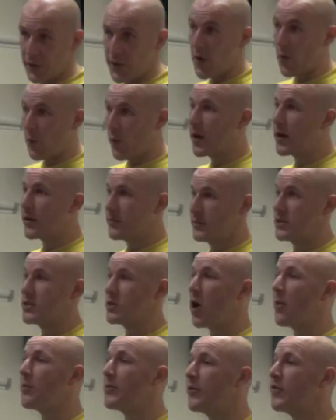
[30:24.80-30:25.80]
that would
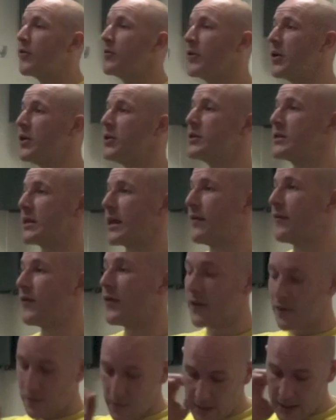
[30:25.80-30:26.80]
stop you from using
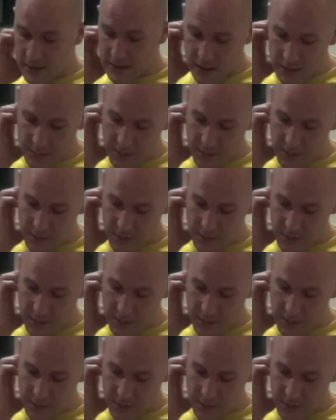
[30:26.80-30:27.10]
inference the best